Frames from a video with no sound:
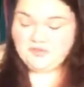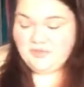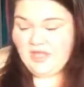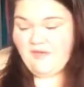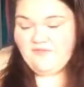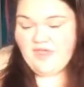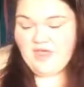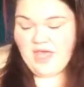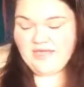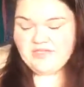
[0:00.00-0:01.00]
We have the
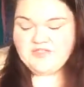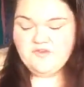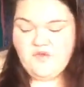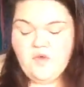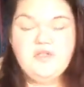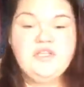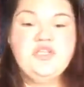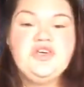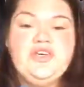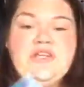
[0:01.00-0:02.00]
I deserve only
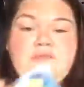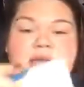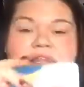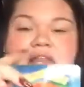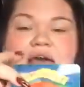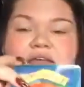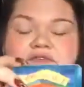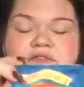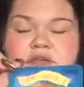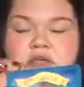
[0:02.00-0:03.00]
good in my
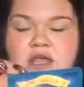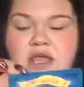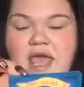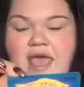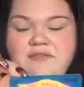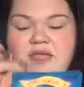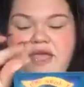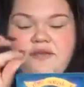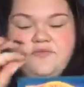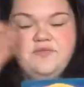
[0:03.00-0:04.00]
life. And
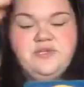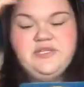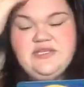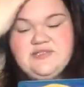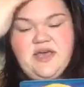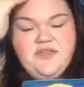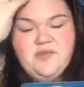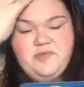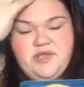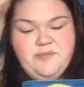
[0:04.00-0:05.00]
then release other
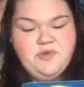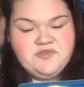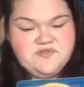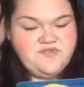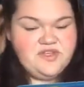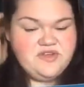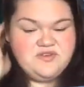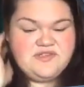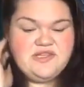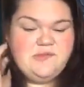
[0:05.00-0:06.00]
people's
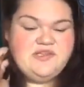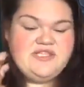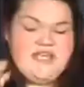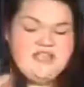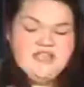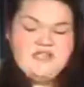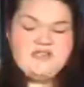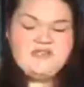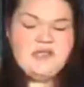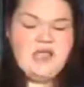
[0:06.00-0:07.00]
fears and
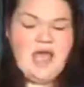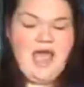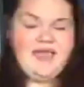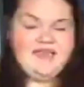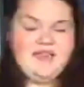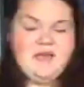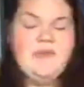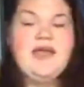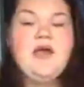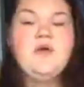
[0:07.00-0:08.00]
limitations. I think
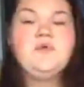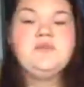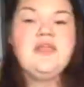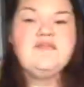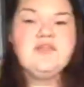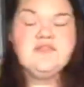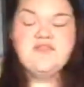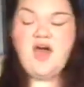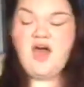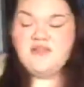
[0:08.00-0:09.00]
my own loving
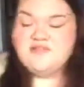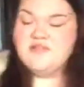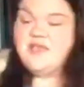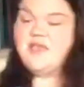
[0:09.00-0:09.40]
thoughts.